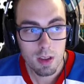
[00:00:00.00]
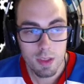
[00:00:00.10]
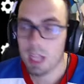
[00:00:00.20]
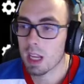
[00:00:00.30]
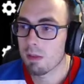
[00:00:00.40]

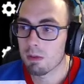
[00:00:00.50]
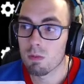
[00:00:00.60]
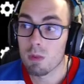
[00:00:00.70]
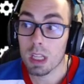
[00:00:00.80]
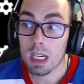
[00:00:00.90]
they could have a
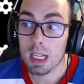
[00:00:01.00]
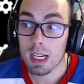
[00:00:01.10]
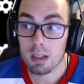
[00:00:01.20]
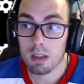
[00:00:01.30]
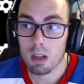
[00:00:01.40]
really
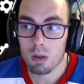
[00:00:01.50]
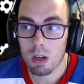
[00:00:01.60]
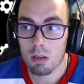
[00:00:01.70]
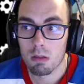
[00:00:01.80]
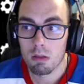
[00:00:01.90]
nice
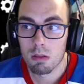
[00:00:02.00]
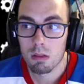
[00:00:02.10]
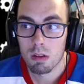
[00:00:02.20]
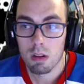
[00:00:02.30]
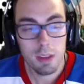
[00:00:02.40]
logo.
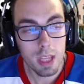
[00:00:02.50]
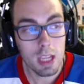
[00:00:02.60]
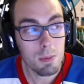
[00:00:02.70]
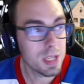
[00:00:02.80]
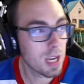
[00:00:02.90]
They
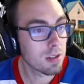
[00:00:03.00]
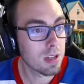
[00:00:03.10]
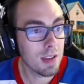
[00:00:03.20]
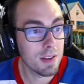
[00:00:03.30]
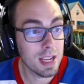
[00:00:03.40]
could
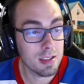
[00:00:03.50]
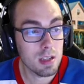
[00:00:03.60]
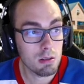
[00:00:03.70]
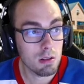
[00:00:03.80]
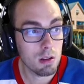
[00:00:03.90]
potentially have an S
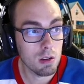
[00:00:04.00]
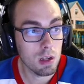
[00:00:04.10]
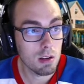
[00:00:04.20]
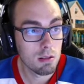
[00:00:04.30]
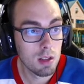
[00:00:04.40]
tier
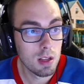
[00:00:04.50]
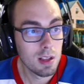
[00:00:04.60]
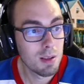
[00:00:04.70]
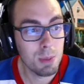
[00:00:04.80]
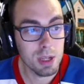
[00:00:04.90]
logo.
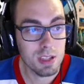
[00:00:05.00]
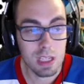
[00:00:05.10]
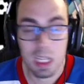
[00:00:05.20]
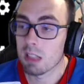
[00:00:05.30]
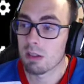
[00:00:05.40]
But it's the
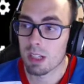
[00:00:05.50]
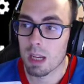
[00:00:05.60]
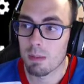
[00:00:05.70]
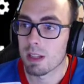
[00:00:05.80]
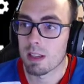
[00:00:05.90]
color
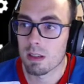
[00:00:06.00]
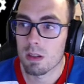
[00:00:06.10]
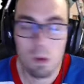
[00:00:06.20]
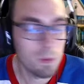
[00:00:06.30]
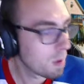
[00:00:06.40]
scheme that doesn't
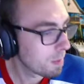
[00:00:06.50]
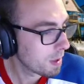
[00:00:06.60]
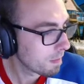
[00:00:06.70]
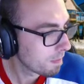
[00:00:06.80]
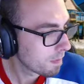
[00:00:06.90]
do it for
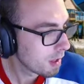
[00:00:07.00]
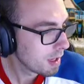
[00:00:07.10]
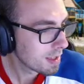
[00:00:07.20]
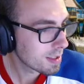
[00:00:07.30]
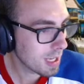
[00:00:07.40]
me.
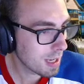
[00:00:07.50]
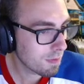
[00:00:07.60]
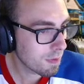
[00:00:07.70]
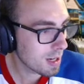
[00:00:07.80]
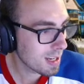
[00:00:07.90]
San
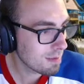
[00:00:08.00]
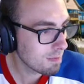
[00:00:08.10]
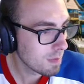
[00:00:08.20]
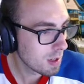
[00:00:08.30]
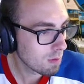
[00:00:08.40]

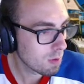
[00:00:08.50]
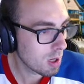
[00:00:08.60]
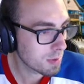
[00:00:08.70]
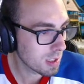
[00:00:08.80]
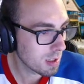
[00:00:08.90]
Fran,
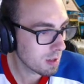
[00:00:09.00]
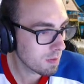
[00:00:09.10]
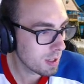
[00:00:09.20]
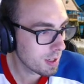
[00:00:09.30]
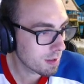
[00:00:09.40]
Rob's going to
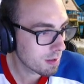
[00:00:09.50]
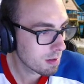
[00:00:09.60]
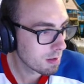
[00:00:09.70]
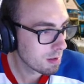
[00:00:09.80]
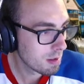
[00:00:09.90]
love this.
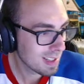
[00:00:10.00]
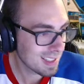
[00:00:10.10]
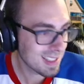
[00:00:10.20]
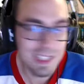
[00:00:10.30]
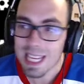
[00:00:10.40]

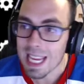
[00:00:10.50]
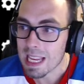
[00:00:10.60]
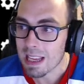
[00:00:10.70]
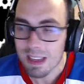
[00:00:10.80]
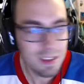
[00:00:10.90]
That's a
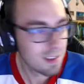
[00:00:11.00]
D.